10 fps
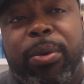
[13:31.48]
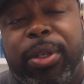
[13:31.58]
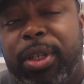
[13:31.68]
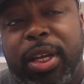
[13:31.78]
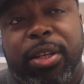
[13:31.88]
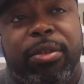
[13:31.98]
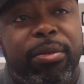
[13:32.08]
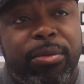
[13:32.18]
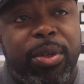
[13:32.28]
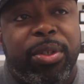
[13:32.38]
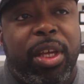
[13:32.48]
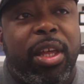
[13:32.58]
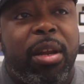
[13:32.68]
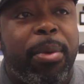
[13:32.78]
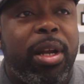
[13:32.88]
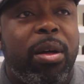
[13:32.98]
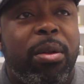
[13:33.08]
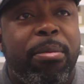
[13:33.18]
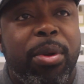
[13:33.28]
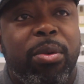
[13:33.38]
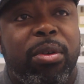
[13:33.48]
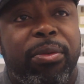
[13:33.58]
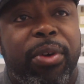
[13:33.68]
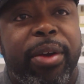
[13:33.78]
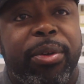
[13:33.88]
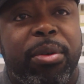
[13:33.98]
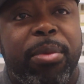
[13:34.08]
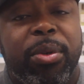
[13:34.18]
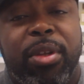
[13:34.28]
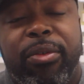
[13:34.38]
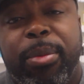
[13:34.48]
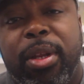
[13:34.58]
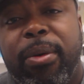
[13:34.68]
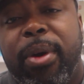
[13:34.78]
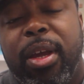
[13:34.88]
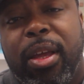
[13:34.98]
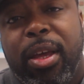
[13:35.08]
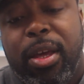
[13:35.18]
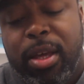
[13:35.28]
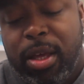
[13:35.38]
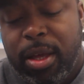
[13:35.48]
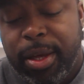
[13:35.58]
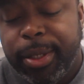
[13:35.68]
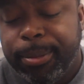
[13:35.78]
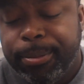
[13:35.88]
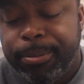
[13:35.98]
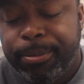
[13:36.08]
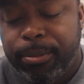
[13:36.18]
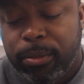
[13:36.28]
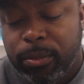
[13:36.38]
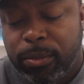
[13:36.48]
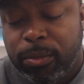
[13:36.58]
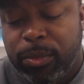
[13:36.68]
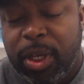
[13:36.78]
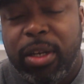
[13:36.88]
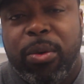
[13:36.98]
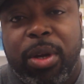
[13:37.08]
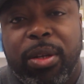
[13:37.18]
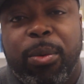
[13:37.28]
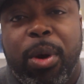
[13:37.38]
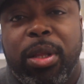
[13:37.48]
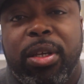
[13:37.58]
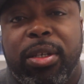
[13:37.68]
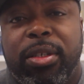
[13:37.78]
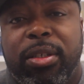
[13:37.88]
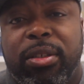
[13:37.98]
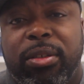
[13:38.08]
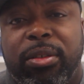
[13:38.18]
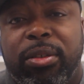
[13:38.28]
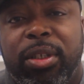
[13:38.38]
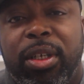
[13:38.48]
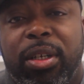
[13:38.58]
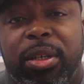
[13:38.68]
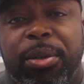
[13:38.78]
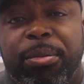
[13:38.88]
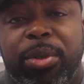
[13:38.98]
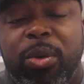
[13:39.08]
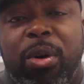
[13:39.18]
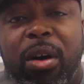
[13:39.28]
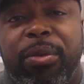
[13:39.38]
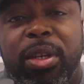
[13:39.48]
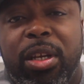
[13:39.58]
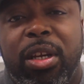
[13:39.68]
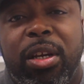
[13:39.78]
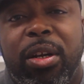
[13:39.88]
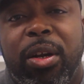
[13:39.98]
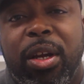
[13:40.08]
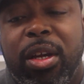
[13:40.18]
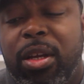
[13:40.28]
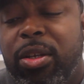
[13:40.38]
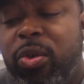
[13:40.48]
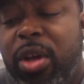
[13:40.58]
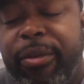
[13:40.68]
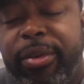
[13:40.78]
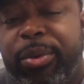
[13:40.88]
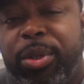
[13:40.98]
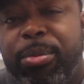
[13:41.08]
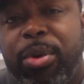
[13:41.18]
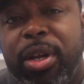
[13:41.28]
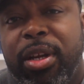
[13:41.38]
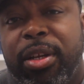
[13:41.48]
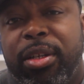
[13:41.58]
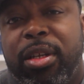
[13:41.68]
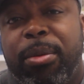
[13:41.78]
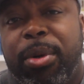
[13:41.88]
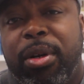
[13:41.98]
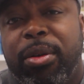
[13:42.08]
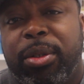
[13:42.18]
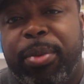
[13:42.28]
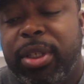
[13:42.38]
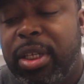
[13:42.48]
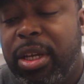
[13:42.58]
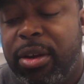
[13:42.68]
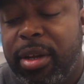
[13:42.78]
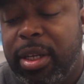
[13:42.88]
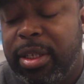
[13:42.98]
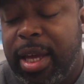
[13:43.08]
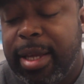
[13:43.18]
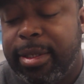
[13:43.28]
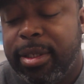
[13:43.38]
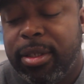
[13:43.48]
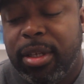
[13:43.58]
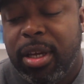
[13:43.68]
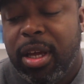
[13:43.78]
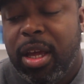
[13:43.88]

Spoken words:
which I guess you could say that about all Mugler fragrance, or most of them anyway. I don't get to wear this too often here. Too heavy for spring and summer, especially here in Texas.